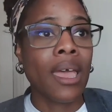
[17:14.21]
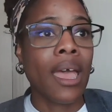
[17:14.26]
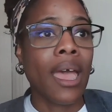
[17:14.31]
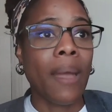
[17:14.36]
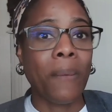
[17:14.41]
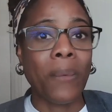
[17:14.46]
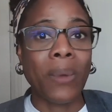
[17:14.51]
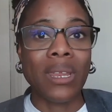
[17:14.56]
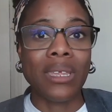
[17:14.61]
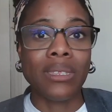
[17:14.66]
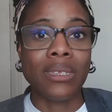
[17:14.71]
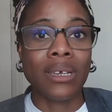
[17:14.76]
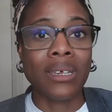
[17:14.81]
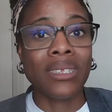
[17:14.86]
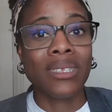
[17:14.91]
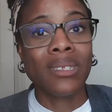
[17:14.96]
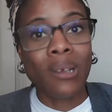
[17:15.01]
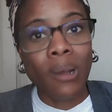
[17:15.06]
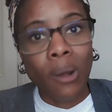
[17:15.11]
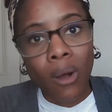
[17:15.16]
And when it
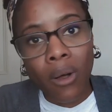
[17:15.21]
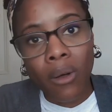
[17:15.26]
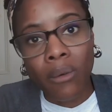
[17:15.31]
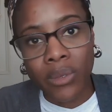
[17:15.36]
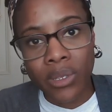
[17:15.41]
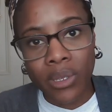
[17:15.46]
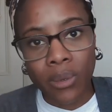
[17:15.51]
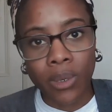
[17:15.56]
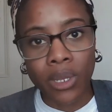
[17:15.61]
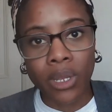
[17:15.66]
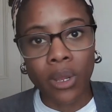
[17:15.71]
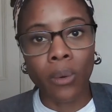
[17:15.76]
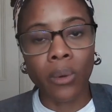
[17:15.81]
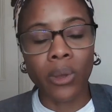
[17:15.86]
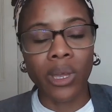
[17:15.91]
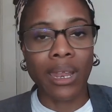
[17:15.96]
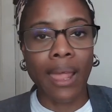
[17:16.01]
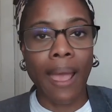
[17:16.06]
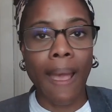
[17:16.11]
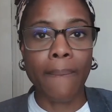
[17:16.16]
does, obviously, we know
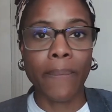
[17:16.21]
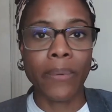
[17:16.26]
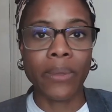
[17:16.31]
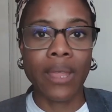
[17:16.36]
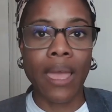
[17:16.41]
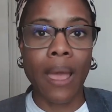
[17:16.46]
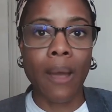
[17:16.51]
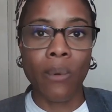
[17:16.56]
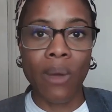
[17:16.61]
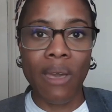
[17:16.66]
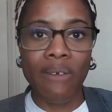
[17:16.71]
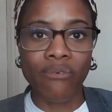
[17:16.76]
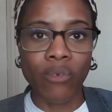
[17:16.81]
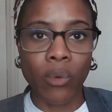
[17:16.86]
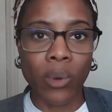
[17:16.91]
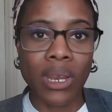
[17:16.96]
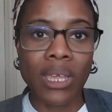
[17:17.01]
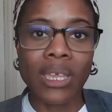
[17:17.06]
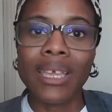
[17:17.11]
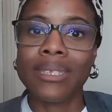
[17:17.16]
what can happen. However,
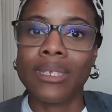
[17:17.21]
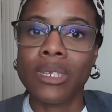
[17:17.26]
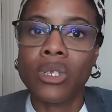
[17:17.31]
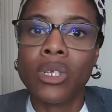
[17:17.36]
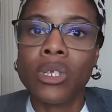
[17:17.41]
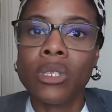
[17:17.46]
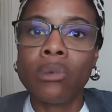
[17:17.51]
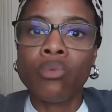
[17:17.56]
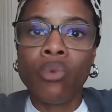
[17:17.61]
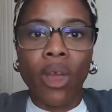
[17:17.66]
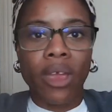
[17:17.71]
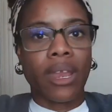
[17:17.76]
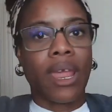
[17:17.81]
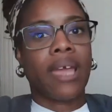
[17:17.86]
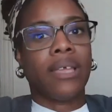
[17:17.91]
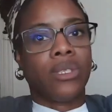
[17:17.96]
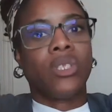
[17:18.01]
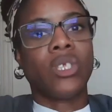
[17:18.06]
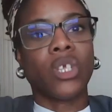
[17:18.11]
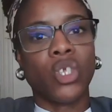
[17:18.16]
when it gets into the right
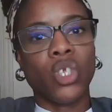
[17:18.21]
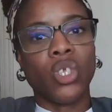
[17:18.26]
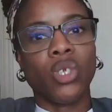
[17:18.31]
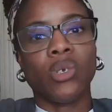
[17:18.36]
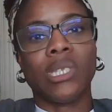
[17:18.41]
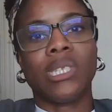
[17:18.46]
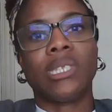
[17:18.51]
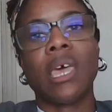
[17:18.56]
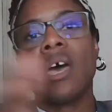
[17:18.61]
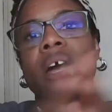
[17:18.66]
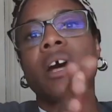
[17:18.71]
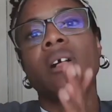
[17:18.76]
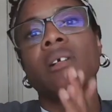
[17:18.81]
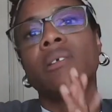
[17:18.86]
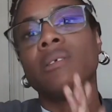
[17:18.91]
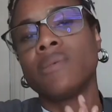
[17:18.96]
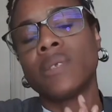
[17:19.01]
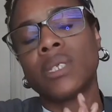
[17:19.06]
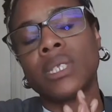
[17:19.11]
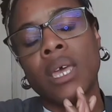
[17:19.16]
hands, such as
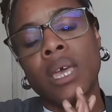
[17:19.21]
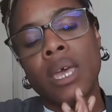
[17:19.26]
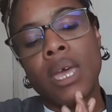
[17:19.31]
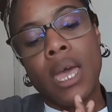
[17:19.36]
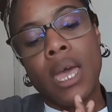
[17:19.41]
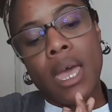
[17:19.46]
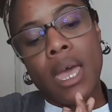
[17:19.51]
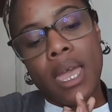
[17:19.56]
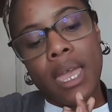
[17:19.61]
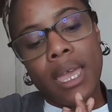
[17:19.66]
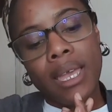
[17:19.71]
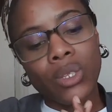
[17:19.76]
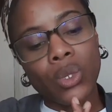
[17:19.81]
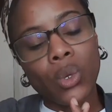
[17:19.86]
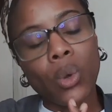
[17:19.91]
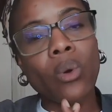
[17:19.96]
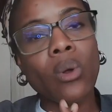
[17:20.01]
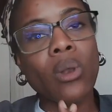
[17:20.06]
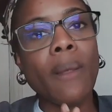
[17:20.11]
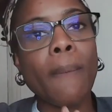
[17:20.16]
yourselves, it's
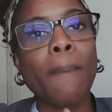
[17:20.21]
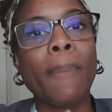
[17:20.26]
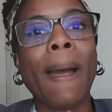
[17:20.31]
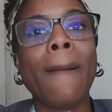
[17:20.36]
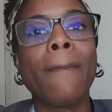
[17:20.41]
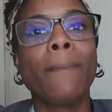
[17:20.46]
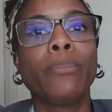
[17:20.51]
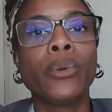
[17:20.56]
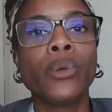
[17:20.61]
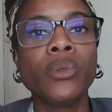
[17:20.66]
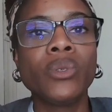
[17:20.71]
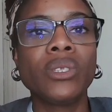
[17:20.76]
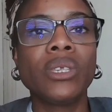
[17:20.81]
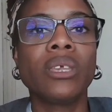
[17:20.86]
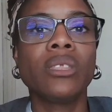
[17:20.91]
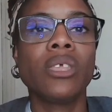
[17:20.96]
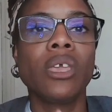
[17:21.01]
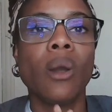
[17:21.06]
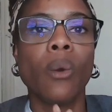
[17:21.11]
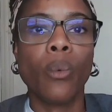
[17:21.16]
all about
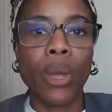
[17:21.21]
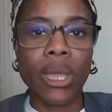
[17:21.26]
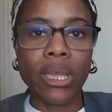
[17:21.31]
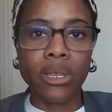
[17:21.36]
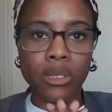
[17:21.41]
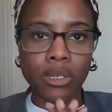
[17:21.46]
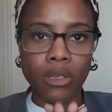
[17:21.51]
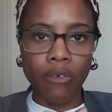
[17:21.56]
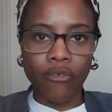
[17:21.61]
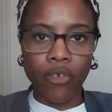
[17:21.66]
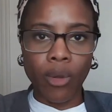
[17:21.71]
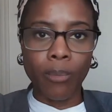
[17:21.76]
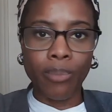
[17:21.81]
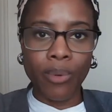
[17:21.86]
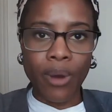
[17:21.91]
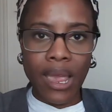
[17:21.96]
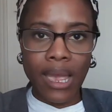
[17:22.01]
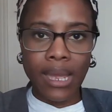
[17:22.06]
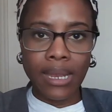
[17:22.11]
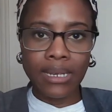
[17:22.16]
boosting the awareness of your
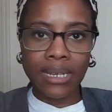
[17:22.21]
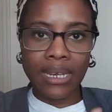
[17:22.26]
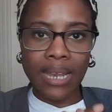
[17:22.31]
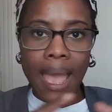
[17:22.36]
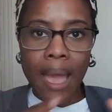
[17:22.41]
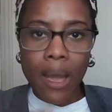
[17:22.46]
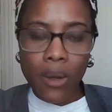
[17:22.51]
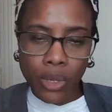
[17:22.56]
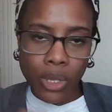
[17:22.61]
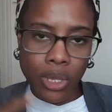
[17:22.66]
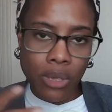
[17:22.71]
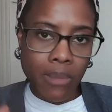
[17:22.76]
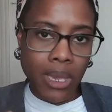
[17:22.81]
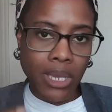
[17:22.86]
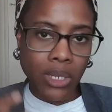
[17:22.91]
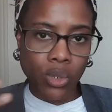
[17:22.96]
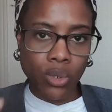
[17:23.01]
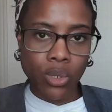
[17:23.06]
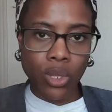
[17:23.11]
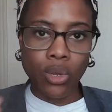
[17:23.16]
brand. And how can you
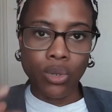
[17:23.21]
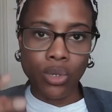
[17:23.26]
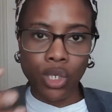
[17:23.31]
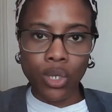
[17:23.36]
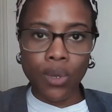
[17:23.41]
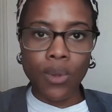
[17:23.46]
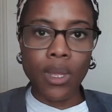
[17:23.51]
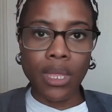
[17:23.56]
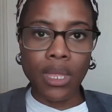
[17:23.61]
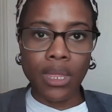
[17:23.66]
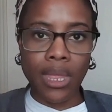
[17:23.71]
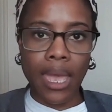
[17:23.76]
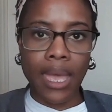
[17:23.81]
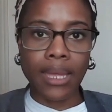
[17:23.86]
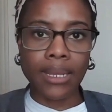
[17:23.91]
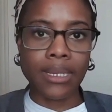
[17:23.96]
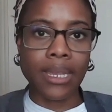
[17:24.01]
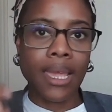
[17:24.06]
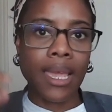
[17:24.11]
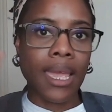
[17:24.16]
make sure that you're doing
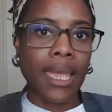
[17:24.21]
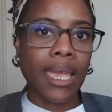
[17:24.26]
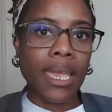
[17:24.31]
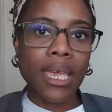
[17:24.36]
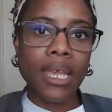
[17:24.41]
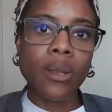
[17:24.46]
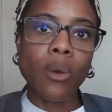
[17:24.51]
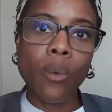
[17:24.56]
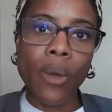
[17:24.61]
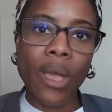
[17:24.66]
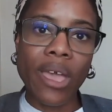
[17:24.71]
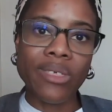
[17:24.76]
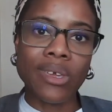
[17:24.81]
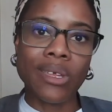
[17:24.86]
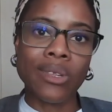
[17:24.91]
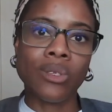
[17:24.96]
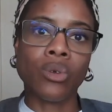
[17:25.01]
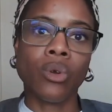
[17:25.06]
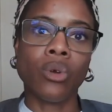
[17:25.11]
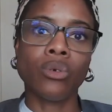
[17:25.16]
that in a way
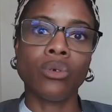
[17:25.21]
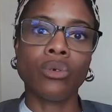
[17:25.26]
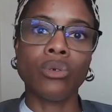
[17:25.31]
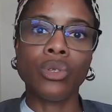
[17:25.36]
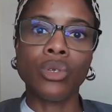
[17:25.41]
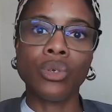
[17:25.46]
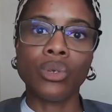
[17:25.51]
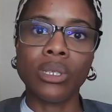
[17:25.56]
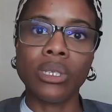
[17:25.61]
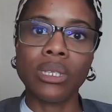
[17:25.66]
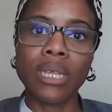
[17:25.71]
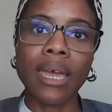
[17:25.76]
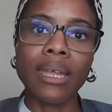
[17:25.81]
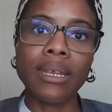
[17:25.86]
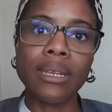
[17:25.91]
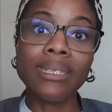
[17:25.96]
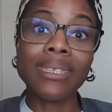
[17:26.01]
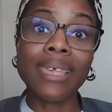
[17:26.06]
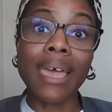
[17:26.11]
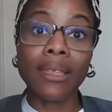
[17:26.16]
that is congruent to your
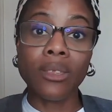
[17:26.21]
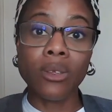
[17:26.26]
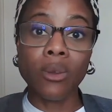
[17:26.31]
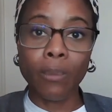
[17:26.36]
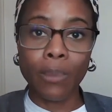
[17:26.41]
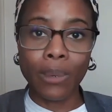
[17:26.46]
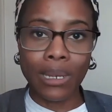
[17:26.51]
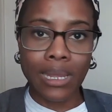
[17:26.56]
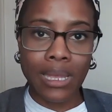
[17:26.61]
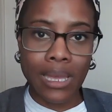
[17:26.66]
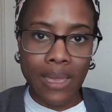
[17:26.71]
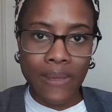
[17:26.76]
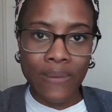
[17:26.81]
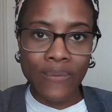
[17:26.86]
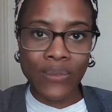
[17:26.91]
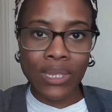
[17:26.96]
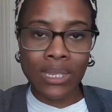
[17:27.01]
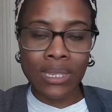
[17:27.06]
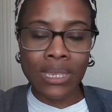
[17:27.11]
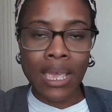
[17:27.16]
standards and your
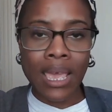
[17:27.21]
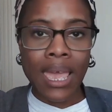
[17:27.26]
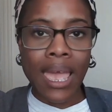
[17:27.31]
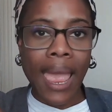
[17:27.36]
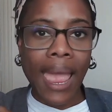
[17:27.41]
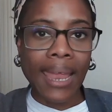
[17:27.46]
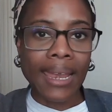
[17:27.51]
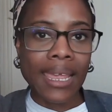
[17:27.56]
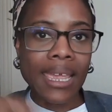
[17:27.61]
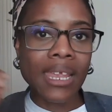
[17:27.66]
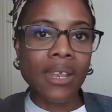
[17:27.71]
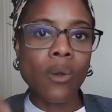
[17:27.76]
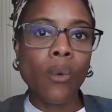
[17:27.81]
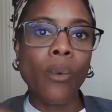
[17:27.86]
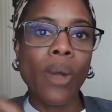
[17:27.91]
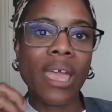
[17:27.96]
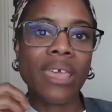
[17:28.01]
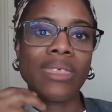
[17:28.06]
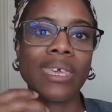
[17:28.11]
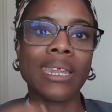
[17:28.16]
beliefs, and in a
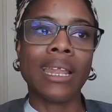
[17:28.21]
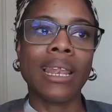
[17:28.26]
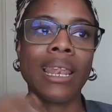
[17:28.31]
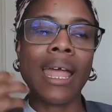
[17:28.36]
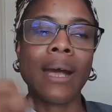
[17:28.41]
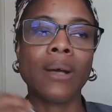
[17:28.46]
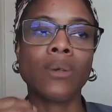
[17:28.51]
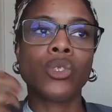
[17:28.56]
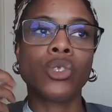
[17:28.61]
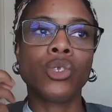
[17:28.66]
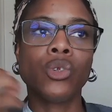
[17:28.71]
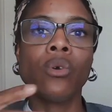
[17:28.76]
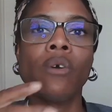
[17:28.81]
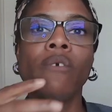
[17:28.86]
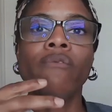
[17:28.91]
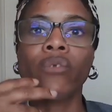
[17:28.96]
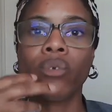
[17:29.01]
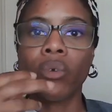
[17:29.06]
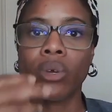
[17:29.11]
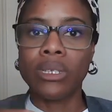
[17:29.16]
way that allows
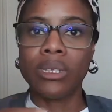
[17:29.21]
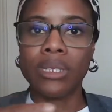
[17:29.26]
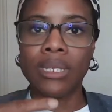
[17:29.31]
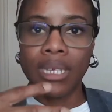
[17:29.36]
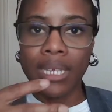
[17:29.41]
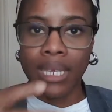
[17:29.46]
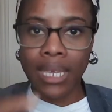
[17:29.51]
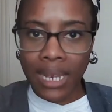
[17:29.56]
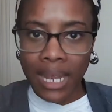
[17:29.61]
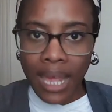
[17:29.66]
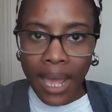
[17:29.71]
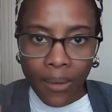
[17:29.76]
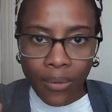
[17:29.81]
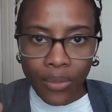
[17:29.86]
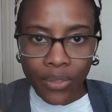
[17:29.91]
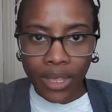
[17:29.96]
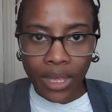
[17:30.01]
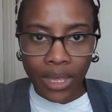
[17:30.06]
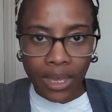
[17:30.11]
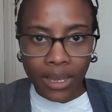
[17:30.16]
your voice to get
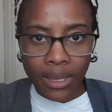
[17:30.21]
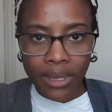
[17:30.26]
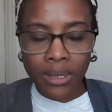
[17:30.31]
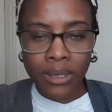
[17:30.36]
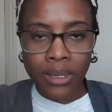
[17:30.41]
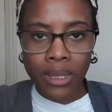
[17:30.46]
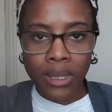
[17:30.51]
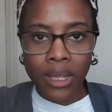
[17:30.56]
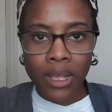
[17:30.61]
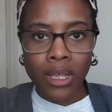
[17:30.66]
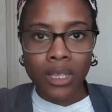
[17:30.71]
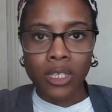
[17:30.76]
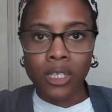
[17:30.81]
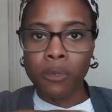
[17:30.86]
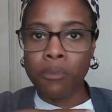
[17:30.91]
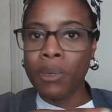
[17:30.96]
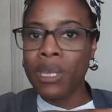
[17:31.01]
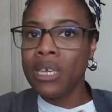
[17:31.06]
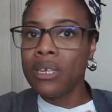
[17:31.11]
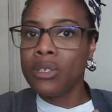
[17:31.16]
out there,
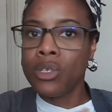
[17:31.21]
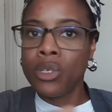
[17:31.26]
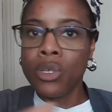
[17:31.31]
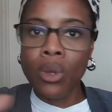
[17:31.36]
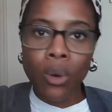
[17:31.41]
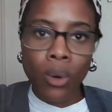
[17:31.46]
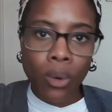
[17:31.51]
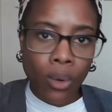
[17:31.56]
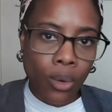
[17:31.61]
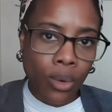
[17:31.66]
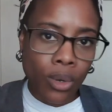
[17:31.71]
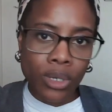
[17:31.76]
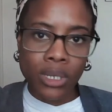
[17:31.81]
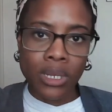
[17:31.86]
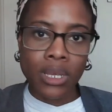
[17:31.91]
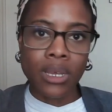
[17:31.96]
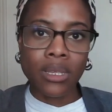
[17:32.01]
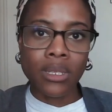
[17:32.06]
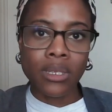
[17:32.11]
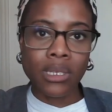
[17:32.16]
speak to your
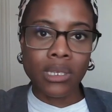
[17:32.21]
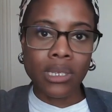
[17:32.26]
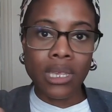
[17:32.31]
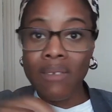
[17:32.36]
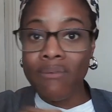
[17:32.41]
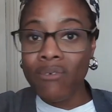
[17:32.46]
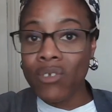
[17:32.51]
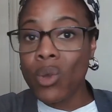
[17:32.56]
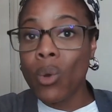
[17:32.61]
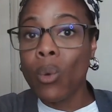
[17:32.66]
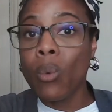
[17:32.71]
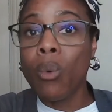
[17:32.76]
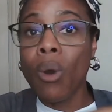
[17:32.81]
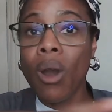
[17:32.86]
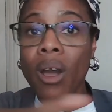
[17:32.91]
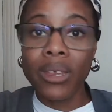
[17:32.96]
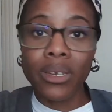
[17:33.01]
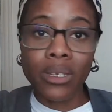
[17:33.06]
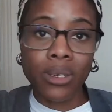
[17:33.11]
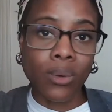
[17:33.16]
audience, even your
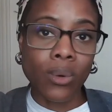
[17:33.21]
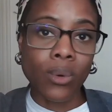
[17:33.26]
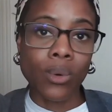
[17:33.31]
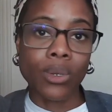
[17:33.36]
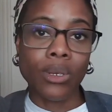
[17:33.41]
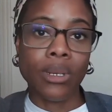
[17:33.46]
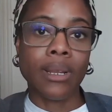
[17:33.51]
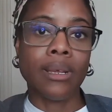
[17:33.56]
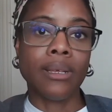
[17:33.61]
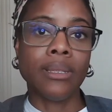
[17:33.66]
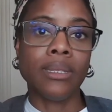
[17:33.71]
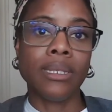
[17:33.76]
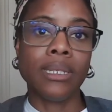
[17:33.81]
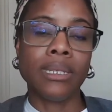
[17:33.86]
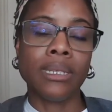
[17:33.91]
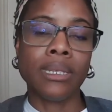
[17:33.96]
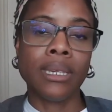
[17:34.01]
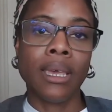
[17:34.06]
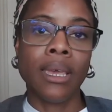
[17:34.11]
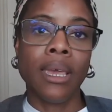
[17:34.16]
wider
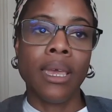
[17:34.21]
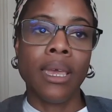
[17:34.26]
audience,